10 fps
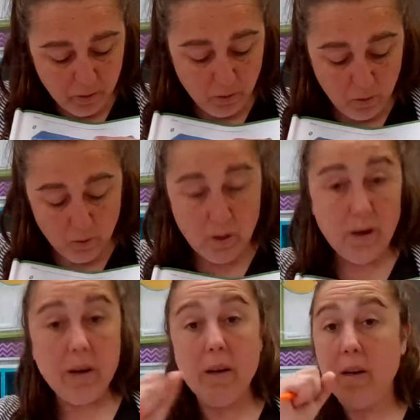
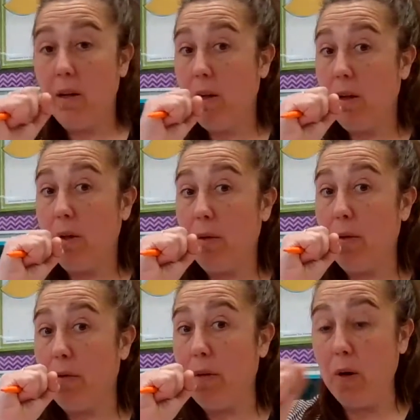or
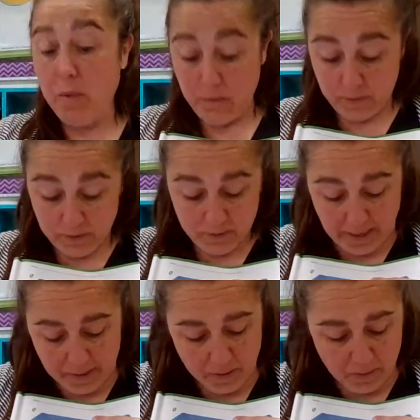the phone?
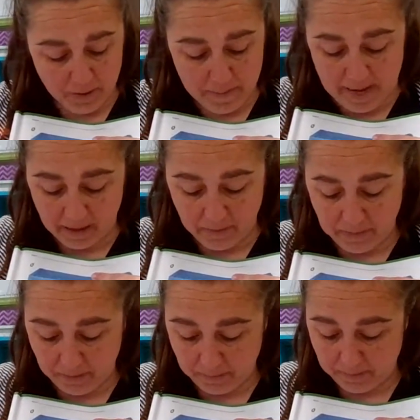I don't know, the
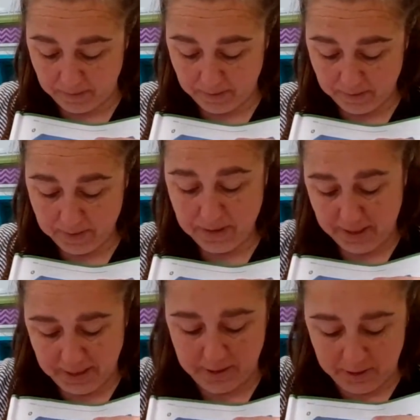megaphone.
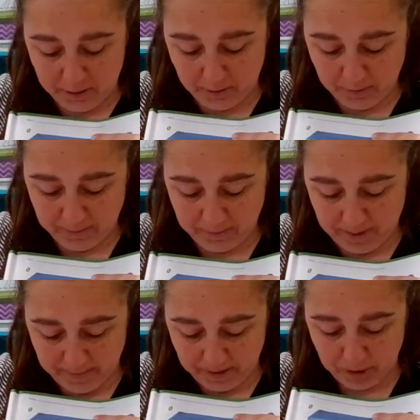It's the tube.
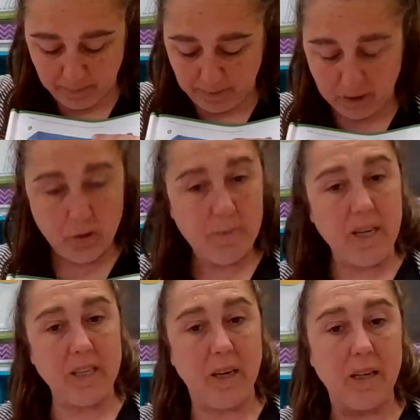Yep, the shipping tube.
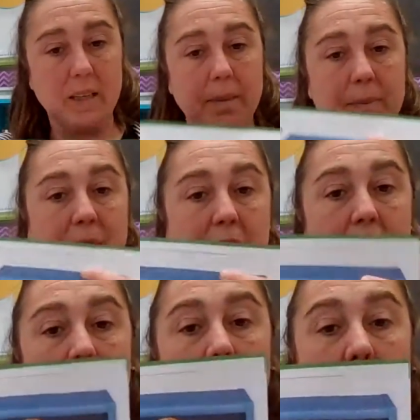That's awesome.
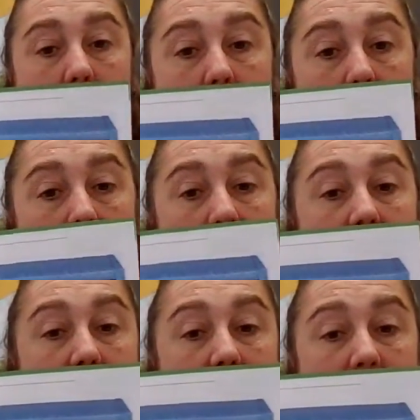So
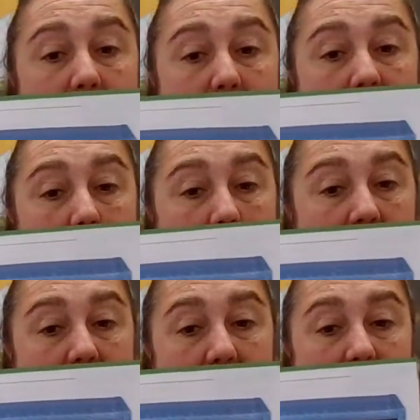this shape
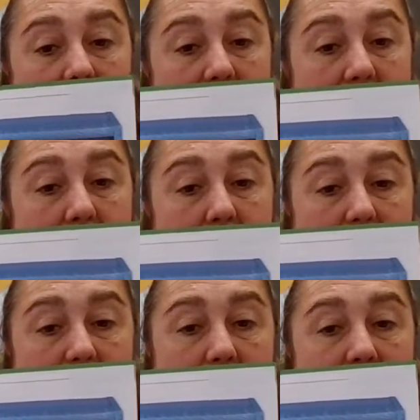is called a cylinder.
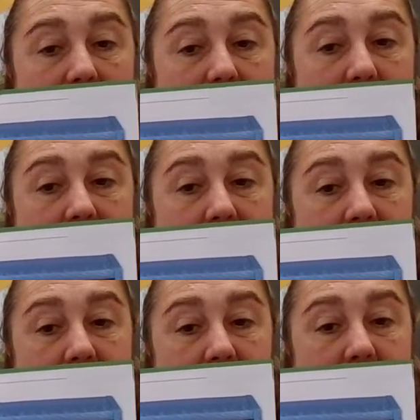Can you guys say
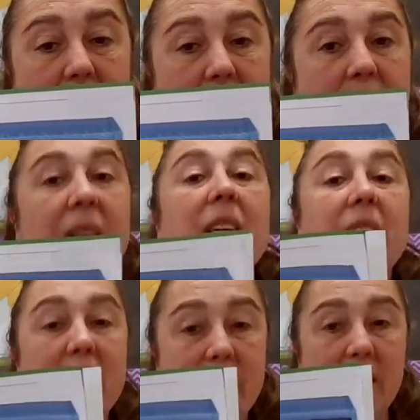cylinder?
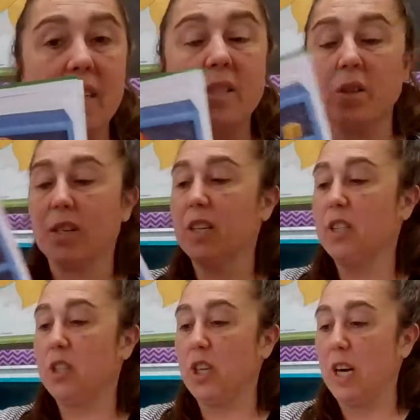Cylinder. Good
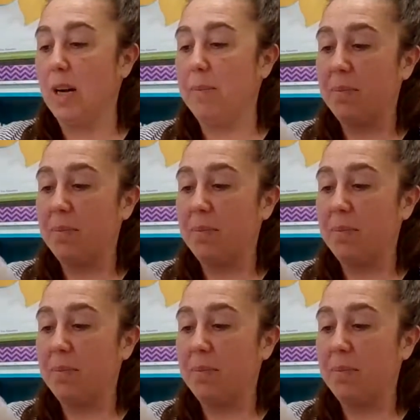job.